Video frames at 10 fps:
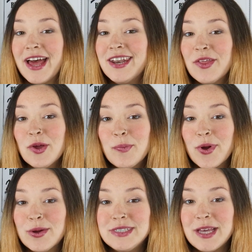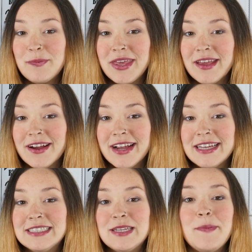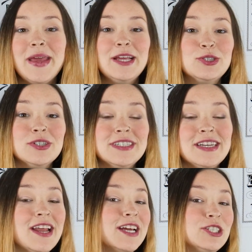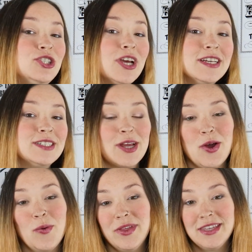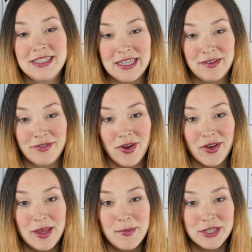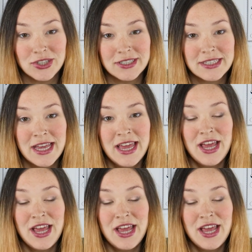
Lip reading: Another pro tip here is to make sure to not just go with the default images.